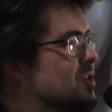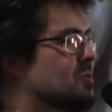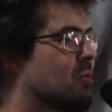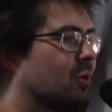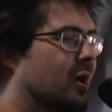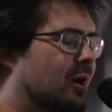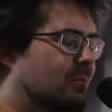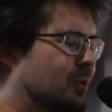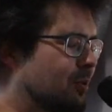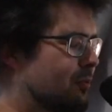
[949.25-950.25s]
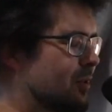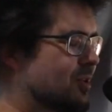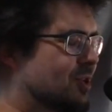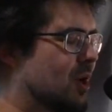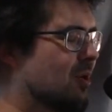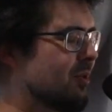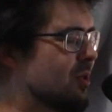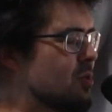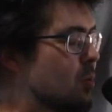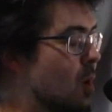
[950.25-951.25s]
It's more beautiful and solid
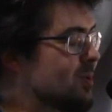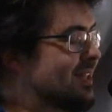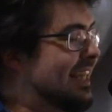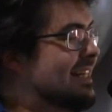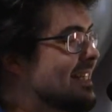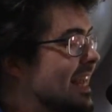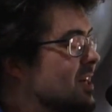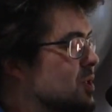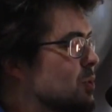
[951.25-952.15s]
than the walls that contain it,